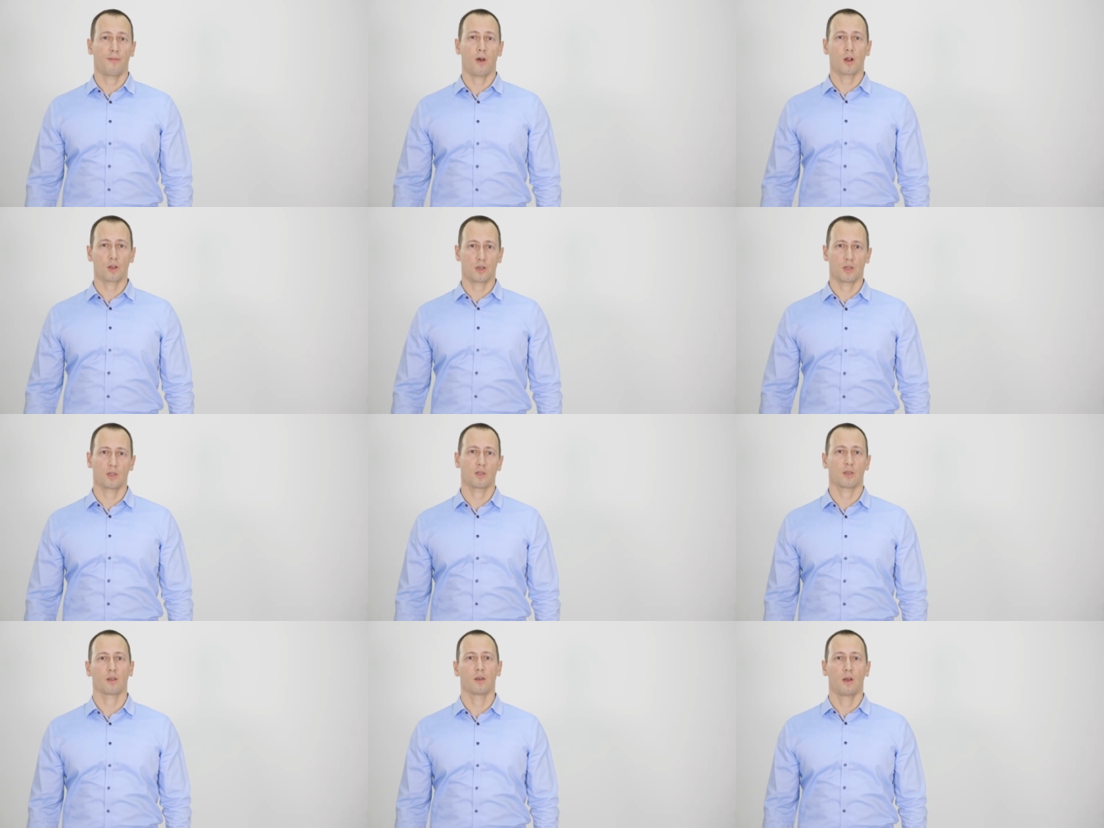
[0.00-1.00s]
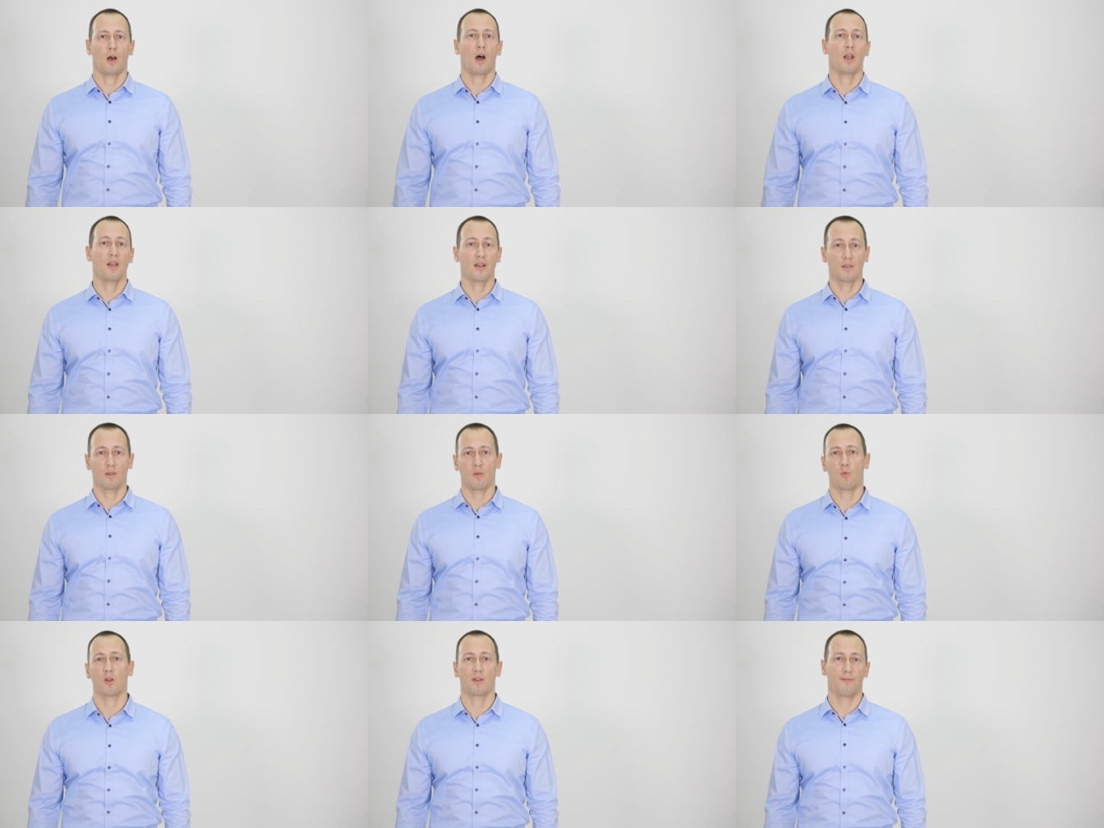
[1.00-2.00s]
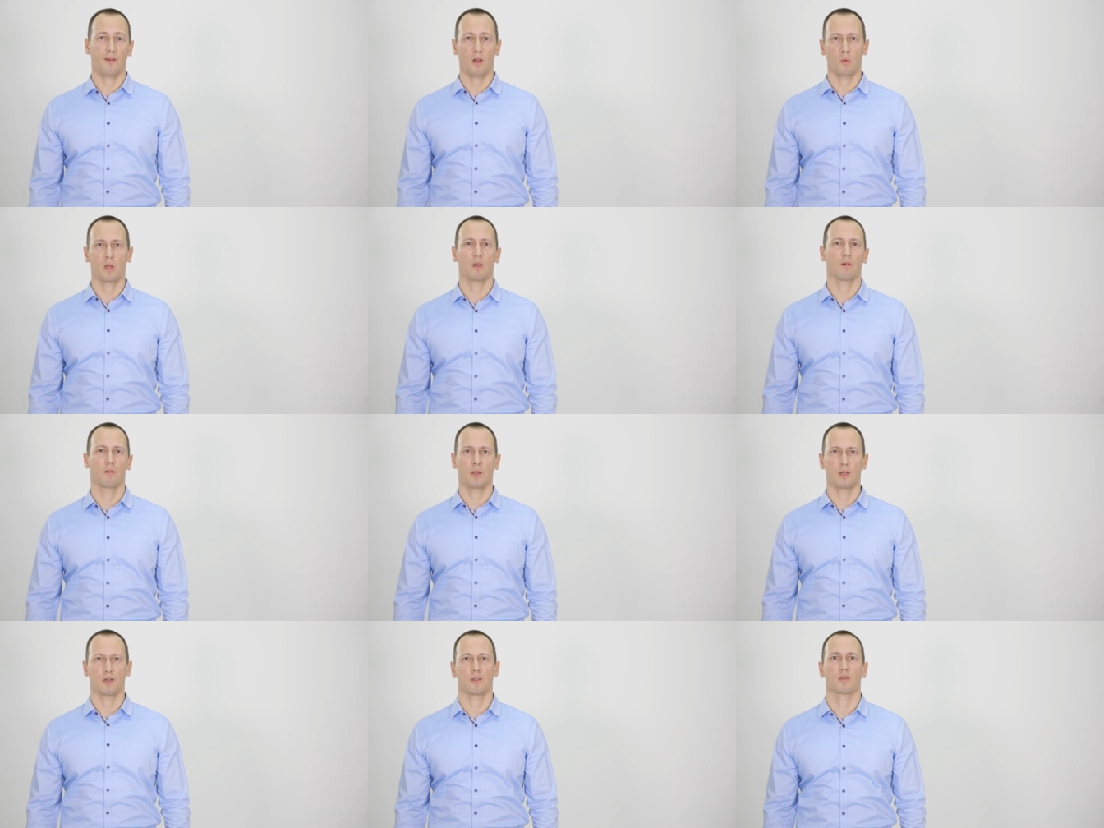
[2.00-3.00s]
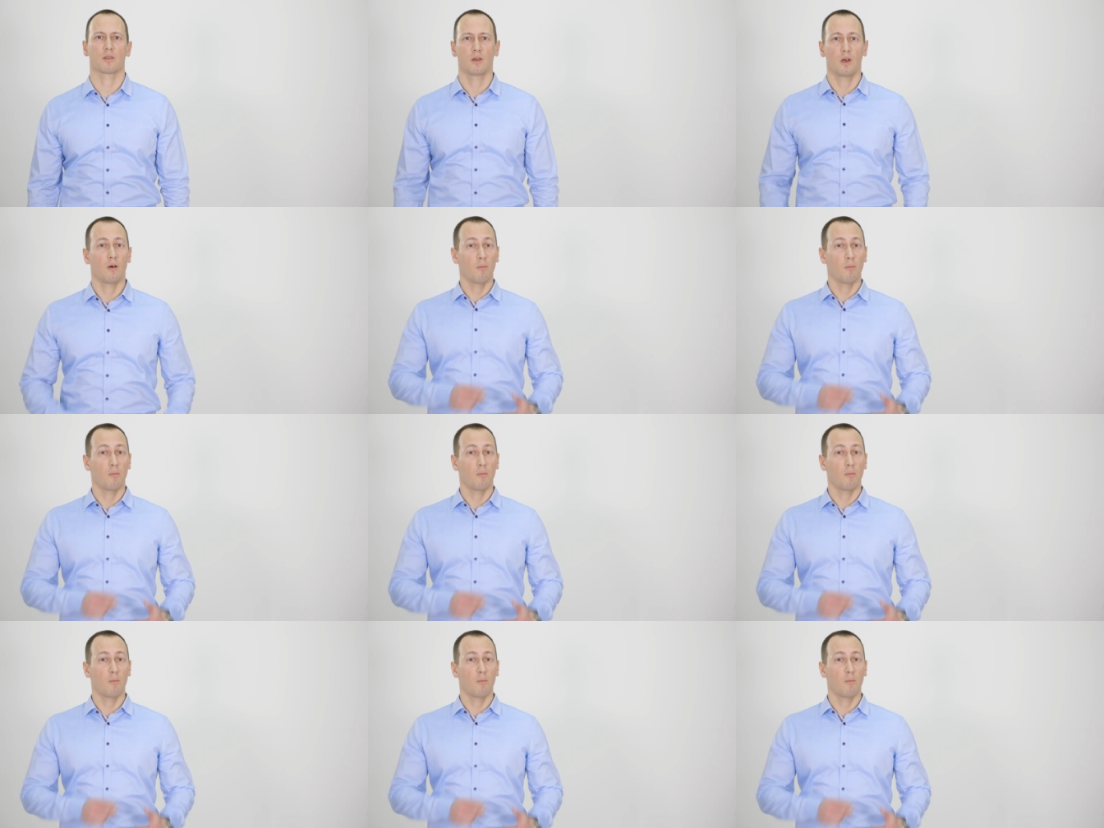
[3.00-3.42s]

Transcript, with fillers: functions alert you about the following conditions.